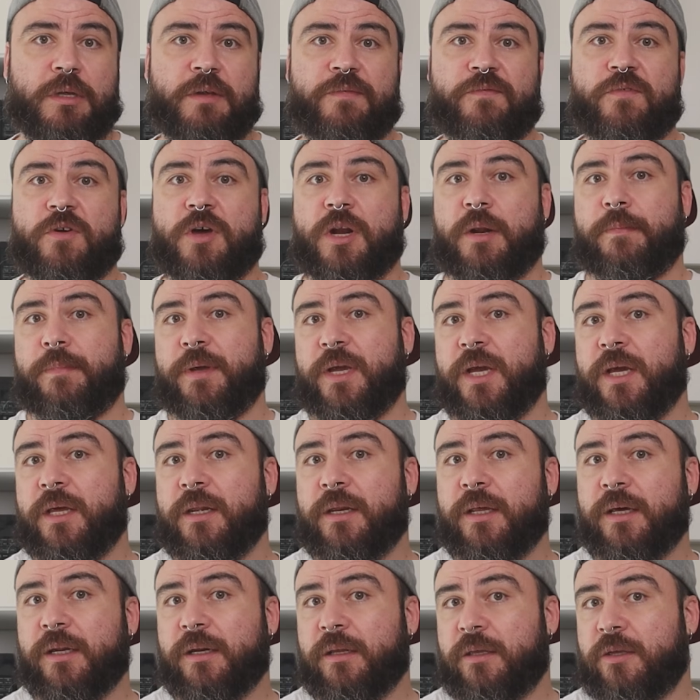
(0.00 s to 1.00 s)
if you're a
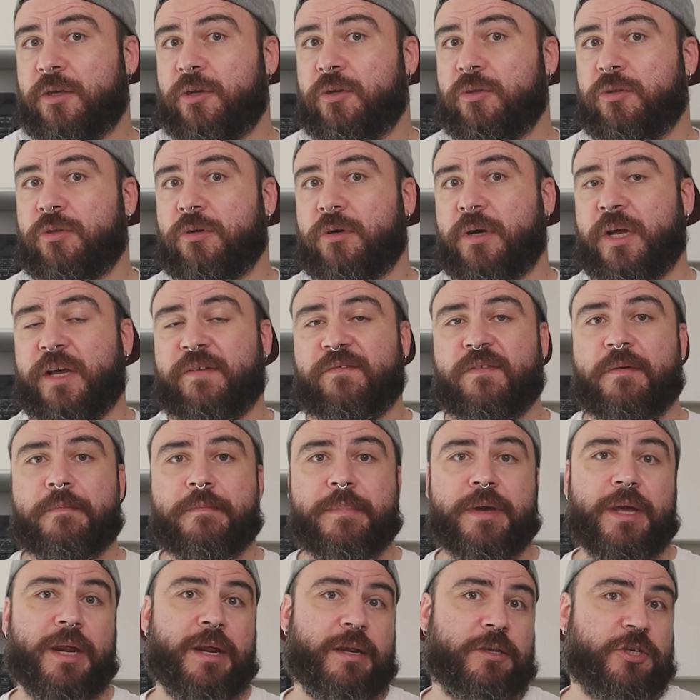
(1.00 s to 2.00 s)
beginner, you don't have a
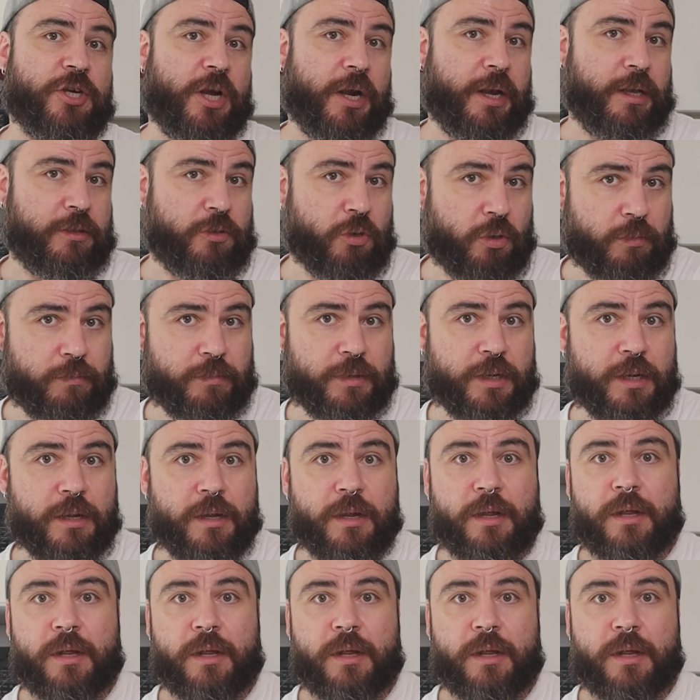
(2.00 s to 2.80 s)
milk jug at home.